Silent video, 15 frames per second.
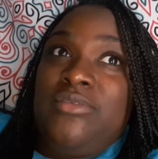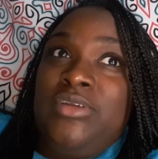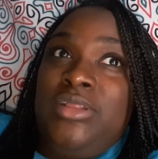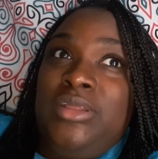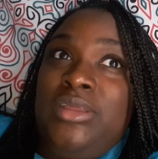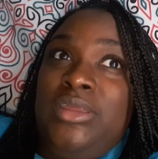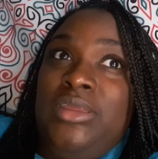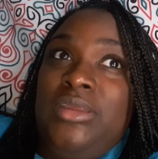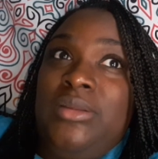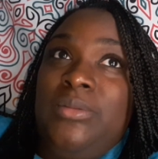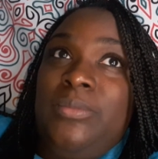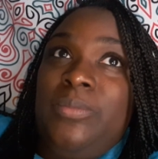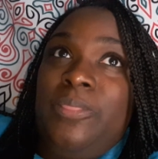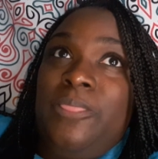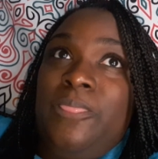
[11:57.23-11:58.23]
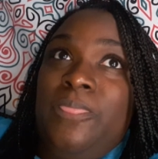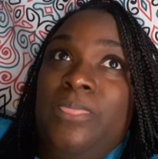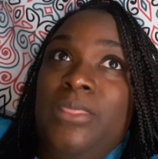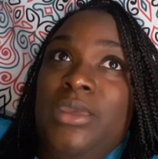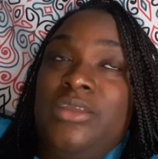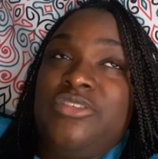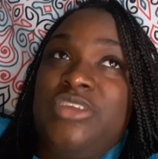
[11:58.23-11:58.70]
really
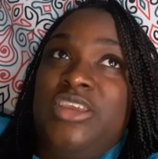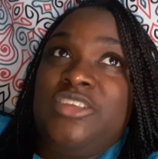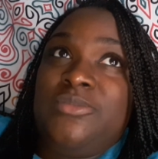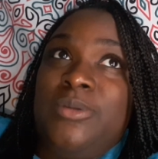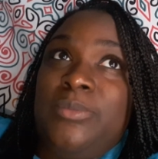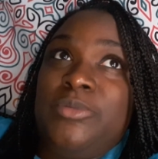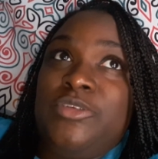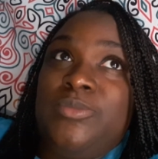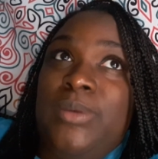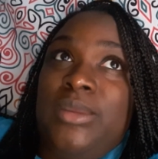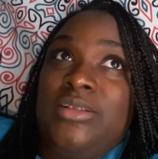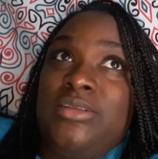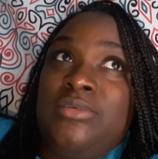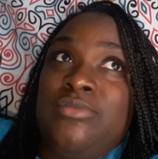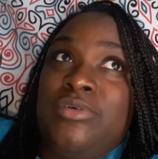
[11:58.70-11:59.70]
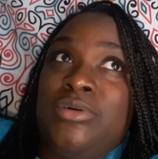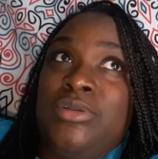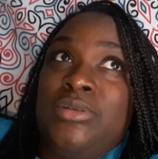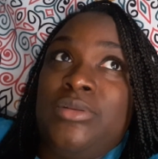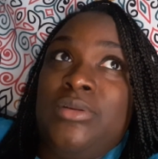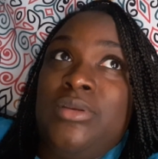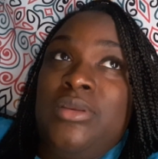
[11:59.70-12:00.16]
changed my perspective
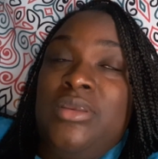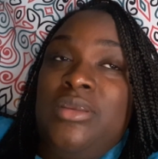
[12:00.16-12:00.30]
on